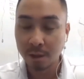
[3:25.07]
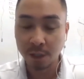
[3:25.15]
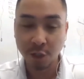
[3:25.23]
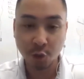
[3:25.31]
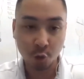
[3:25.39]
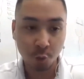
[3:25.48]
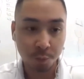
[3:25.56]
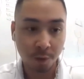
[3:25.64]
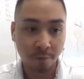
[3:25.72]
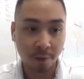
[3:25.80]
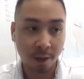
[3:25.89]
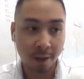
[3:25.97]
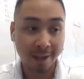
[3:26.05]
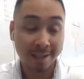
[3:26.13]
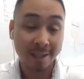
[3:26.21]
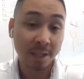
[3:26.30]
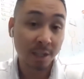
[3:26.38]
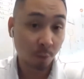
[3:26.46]
niche group of
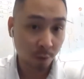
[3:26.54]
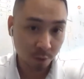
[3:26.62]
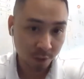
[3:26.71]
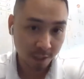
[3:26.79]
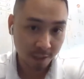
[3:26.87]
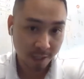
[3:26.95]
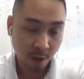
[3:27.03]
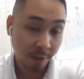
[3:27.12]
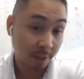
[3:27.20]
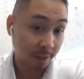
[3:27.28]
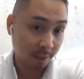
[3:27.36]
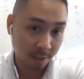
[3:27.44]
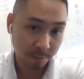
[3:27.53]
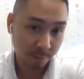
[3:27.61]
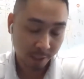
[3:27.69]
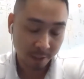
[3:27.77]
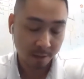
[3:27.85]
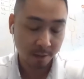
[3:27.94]
existing window shades? And how big
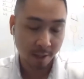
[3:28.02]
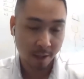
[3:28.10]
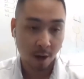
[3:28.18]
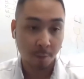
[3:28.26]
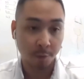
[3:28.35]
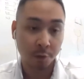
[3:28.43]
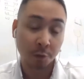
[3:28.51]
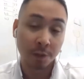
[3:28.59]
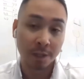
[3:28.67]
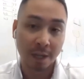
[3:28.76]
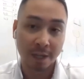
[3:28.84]
is that opportunity?